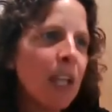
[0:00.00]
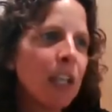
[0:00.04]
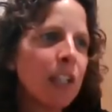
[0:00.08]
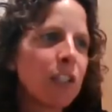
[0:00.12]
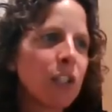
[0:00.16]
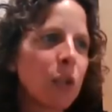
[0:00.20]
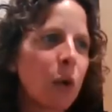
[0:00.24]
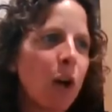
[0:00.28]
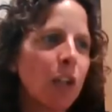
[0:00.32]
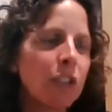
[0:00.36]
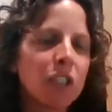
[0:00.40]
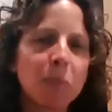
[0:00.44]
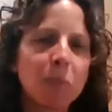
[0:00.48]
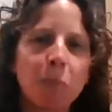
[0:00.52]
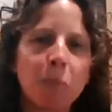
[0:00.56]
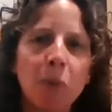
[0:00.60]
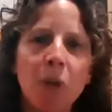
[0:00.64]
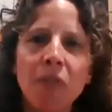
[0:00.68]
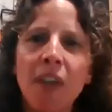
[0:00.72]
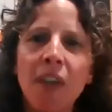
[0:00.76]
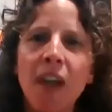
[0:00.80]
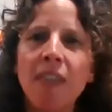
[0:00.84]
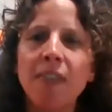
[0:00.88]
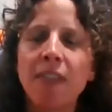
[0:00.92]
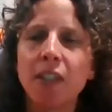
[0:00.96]
So I'll just
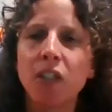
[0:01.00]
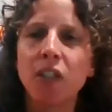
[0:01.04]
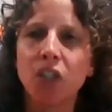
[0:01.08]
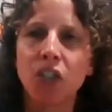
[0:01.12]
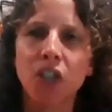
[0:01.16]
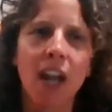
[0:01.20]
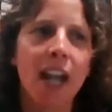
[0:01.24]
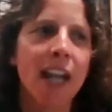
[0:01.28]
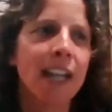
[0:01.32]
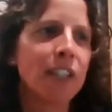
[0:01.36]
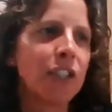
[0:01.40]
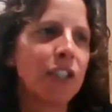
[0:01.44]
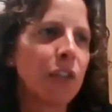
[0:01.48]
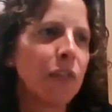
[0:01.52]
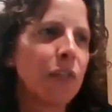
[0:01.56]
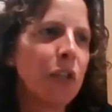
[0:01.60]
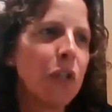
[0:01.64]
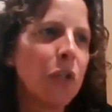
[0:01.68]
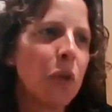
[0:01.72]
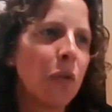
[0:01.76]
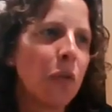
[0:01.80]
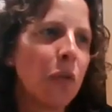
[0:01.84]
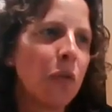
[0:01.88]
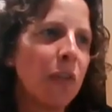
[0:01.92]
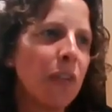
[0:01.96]
put that in the chat. So if you
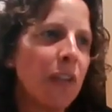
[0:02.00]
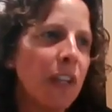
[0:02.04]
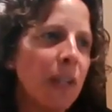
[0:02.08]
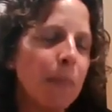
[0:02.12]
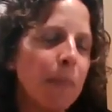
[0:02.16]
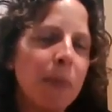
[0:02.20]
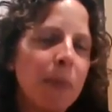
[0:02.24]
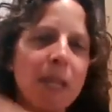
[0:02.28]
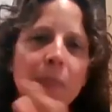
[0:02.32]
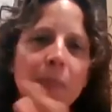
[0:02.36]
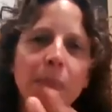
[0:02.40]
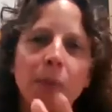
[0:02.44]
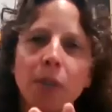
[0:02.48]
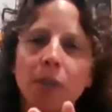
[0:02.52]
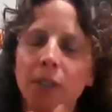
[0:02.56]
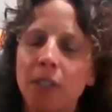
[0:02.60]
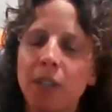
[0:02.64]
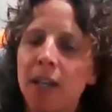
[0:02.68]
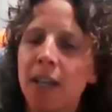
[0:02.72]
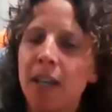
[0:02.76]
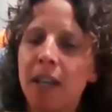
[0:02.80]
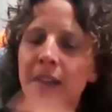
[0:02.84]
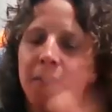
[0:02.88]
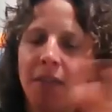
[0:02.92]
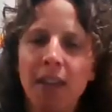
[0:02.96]
know of any people,
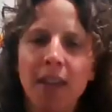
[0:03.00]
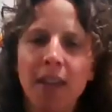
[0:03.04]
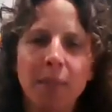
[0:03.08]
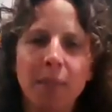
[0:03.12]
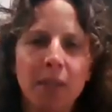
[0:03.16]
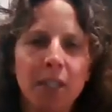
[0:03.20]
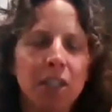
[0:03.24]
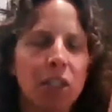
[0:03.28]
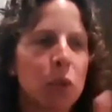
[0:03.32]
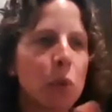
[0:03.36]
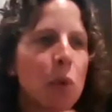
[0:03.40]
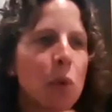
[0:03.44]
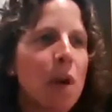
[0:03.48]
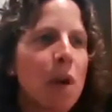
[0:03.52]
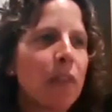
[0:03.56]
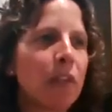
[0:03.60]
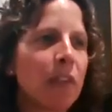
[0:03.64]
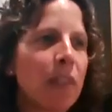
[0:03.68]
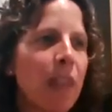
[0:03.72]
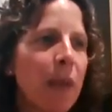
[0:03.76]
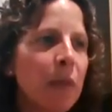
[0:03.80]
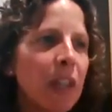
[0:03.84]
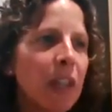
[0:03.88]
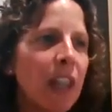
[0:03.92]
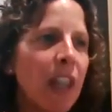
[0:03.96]
families, whoever
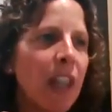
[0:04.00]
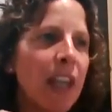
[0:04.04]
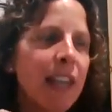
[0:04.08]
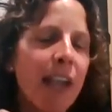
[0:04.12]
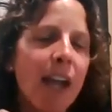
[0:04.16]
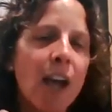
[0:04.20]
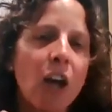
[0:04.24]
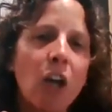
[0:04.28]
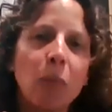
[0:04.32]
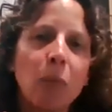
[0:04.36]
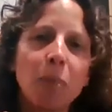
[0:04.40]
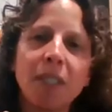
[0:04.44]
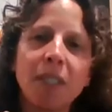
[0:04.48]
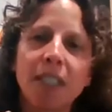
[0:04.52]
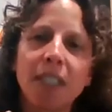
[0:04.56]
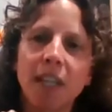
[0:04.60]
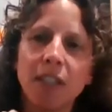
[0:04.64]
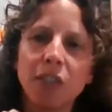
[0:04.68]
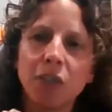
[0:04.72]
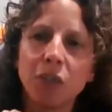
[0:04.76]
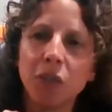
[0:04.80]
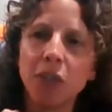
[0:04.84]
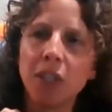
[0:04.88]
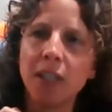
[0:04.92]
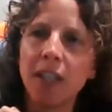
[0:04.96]
that would like help
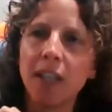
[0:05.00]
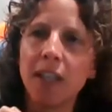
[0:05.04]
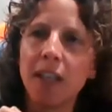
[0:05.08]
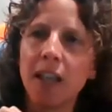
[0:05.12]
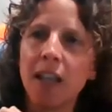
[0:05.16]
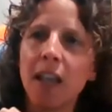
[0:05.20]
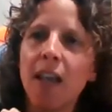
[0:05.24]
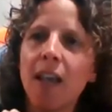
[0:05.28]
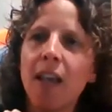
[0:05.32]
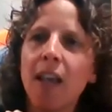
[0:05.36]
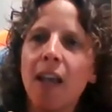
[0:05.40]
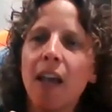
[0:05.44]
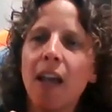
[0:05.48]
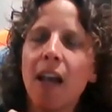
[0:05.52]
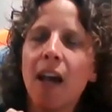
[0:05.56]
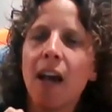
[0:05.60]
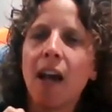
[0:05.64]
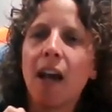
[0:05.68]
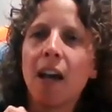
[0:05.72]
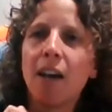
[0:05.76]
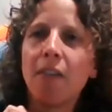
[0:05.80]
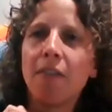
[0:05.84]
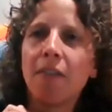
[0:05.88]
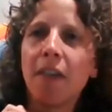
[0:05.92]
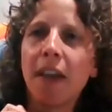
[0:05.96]
scheduling
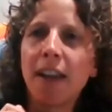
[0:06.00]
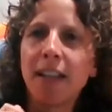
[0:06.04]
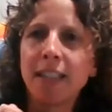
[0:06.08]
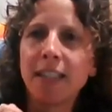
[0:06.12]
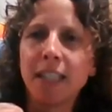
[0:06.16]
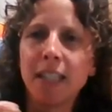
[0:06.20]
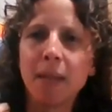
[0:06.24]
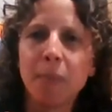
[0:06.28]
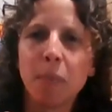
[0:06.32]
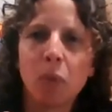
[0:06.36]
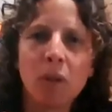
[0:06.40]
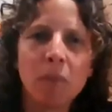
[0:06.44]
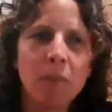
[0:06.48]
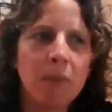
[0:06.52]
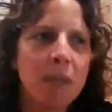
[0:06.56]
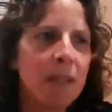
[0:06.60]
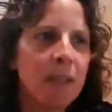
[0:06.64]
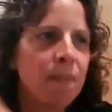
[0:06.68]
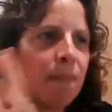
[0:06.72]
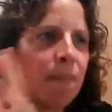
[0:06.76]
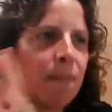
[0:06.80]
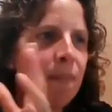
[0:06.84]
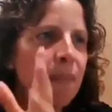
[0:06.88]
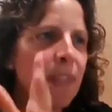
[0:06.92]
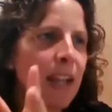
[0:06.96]
a vaccine
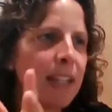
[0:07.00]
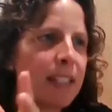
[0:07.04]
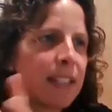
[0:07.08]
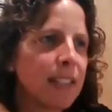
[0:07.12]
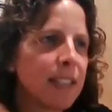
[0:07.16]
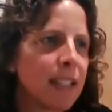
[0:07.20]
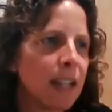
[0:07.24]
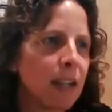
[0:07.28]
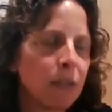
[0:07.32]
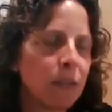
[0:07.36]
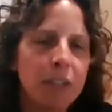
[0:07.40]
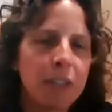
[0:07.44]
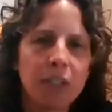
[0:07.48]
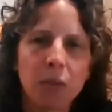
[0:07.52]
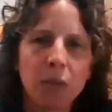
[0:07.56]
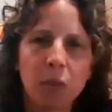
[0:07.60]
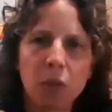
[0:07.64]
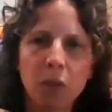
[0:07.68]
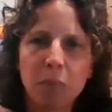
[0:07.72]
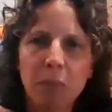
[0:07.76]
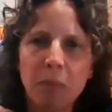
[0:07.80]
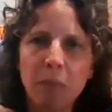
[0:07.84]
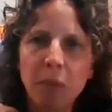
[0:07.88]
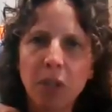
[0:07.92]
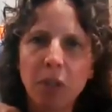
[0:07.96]
appointment, that's a resource
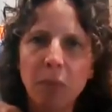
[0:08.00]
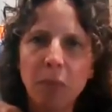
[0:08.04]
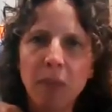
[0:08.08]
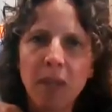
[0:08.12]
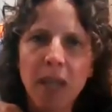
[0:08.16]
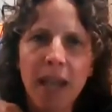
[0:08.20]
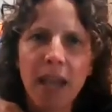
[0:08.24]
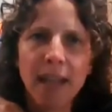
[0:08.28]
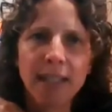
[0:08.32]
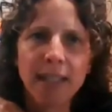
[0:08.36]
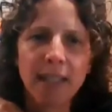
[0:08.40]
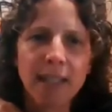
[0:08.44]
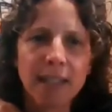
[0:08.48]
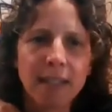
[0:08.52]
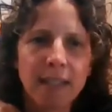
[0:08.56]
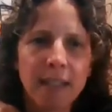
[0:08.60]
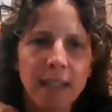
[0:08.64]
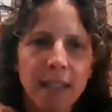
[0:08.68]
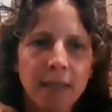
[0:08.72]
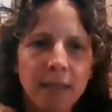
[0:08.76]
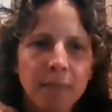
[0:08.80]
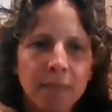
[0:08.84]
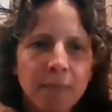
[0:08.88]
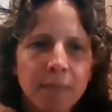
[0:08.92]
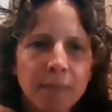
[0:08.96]
people could be
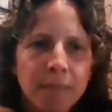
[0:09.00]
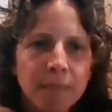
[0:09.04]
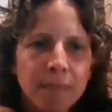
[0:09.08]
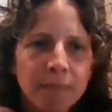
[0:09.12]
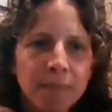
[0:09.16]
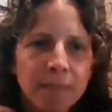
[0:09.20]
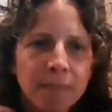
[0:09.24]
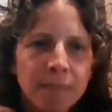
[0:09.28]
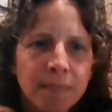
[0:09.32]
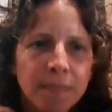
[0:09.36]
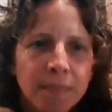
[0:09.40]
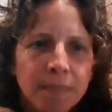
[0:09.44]
accessing.